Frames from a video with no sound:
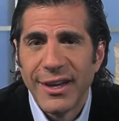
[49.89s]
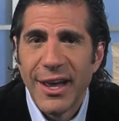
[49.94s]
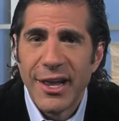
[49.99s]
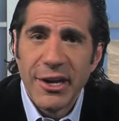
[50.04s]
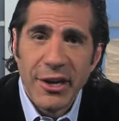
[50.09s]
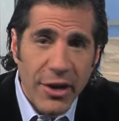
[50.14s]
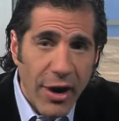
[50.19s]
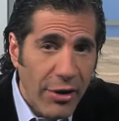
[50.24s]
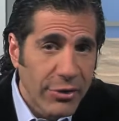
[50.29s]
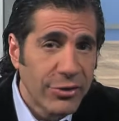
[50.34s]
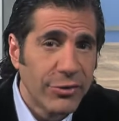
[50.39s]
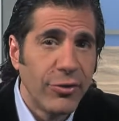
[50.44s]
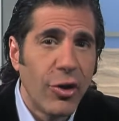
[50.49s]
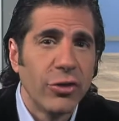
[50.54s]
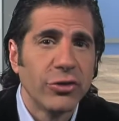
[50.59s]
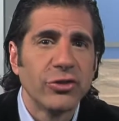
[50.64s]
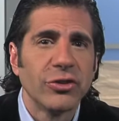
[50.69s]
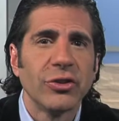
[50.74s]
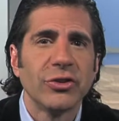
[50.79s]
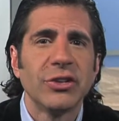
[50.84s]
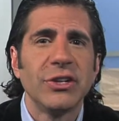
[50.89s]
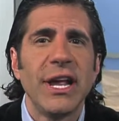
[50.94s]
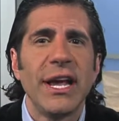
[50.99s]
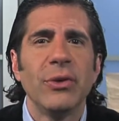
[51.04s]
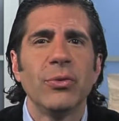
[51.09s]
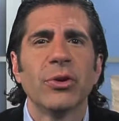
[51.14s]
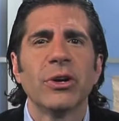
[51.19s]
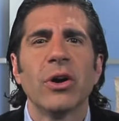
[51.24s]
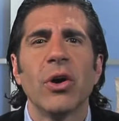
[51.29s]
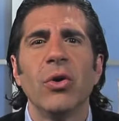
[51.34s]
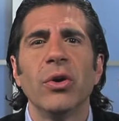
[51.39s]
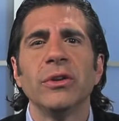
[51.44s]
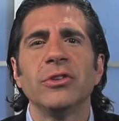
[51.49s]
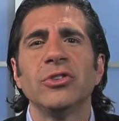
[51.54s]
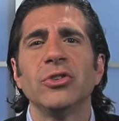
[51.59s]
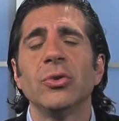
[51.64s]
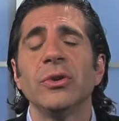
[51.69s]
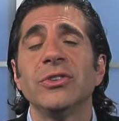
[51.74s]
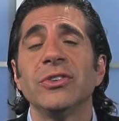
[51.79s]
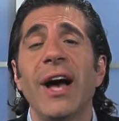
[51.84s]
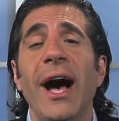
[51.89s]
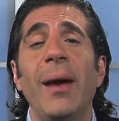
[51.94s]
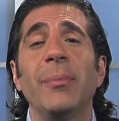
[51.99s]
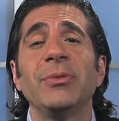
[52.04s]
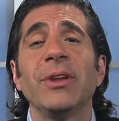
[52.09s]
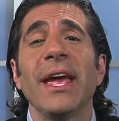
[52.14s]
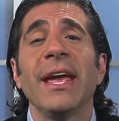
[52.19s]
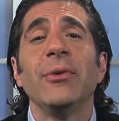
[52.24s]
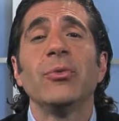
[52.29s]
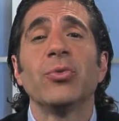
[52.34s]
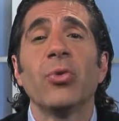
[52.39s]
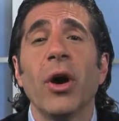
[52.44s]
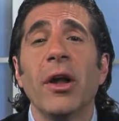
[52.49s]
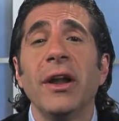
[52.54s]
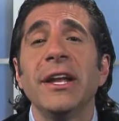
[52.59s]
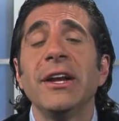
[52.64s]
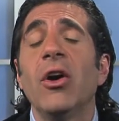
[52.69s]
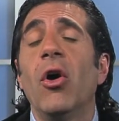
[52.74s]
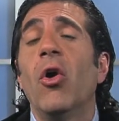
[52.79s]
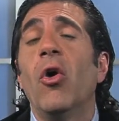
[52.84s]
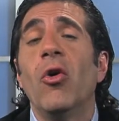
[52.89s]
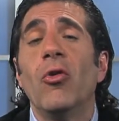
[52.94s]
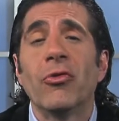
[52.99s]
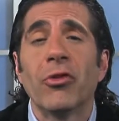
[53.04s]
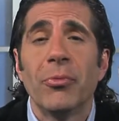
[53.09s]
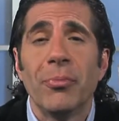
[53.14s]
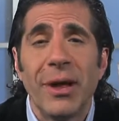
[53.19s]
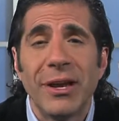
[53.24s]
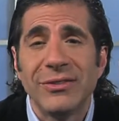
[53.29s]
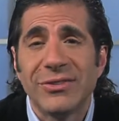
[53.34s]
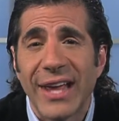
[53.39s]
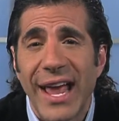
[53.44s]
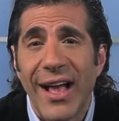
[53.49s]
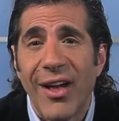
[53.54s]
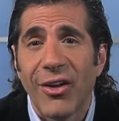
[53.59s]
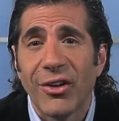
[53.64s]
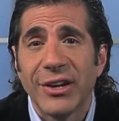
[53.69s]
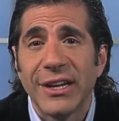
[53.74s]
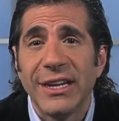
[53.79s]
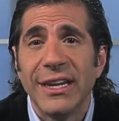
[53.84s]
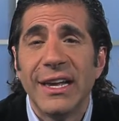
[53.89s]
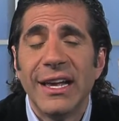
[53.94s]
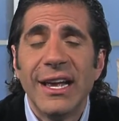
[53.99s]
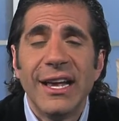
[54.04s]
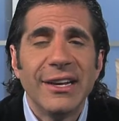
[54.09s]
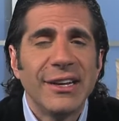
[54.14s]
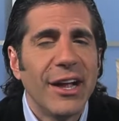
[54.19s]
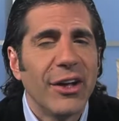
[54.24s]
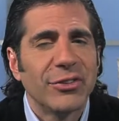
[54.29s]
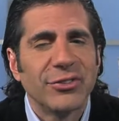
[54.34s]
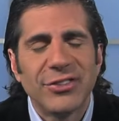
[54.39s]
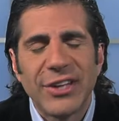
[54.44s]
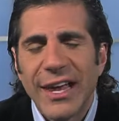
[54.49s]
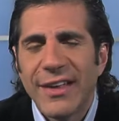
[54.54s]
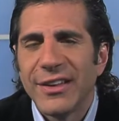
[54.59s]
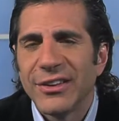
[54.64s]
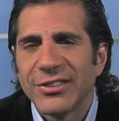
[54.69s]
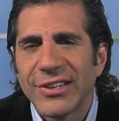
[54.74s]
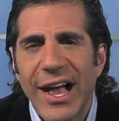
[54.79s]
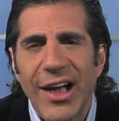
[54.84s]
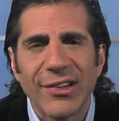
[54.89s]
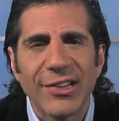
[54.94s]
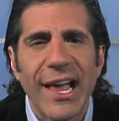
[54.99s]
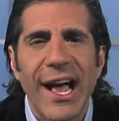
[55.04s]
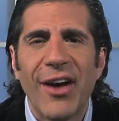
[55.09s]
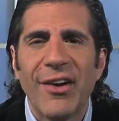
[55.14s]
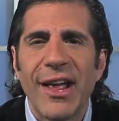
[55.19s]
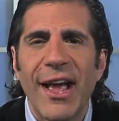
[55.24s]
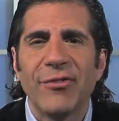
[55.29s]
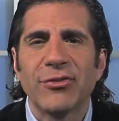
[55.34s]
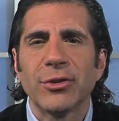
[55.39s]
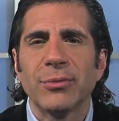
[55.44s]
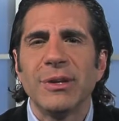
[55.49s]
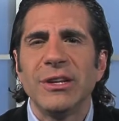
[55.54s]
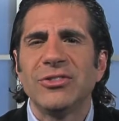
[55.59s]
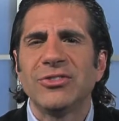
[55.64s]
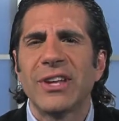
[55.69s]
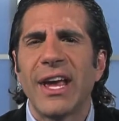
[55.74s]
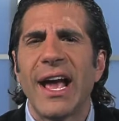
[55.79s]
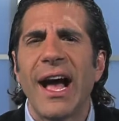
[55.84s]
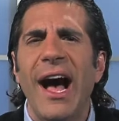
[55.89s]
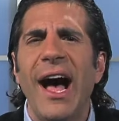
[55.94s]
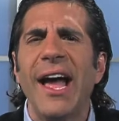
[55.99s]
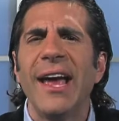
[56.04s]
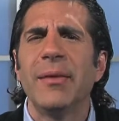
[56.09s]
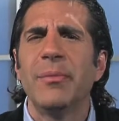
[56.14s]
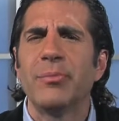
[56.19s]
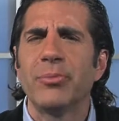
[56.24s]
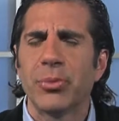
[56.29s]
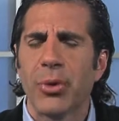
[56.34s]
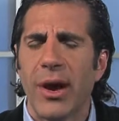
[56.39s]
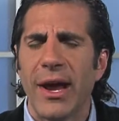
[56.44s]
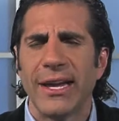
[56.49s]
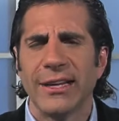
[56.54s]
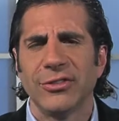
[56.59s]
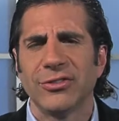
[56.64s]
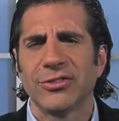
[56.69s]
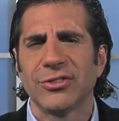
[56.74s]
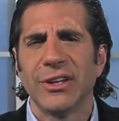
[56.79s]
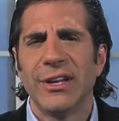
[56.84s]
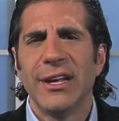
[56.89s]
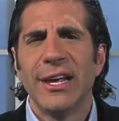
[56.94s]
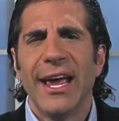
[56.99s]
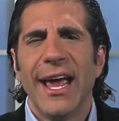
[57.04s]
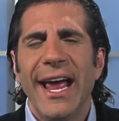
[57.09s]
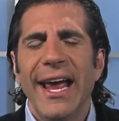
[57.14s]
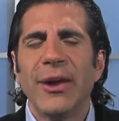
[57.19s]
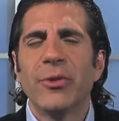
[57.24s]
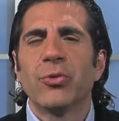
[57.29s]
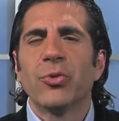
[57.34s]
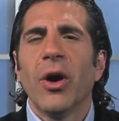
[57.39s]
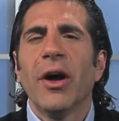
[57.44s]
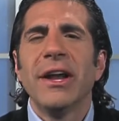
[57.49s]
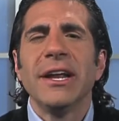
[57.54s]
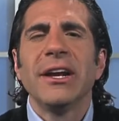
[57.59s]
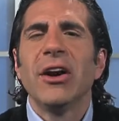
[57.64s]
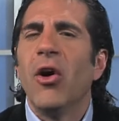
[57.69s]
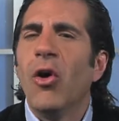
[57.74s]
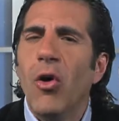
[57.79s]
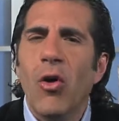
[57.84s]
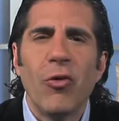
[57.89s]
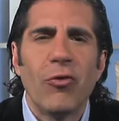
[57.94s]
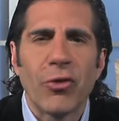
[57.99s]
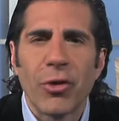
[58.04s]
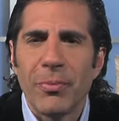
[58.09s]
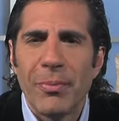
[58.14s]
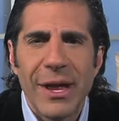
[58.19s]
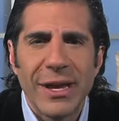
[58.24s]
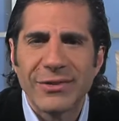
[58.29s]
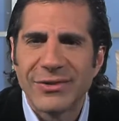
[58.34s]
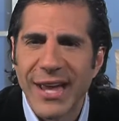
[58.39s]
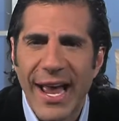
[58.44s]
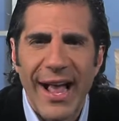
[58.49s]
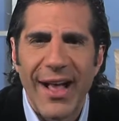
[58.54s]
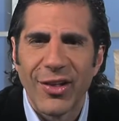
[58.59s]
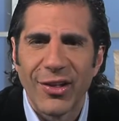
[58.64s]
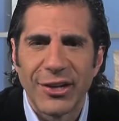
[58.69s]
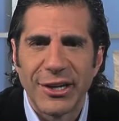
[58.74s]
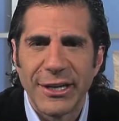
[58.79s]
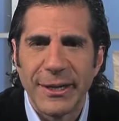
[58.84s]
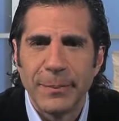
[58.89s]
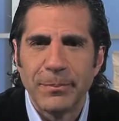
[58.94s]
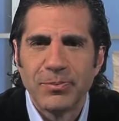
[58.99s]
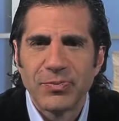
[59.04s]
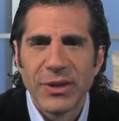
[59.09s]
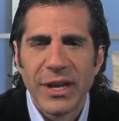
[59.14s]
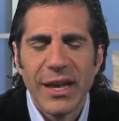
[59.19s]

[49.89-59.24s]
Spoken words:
And in our devotional today, we're going to adopt a running over mentality. Now say this out loud after me. Say, I embrace a running over mentality.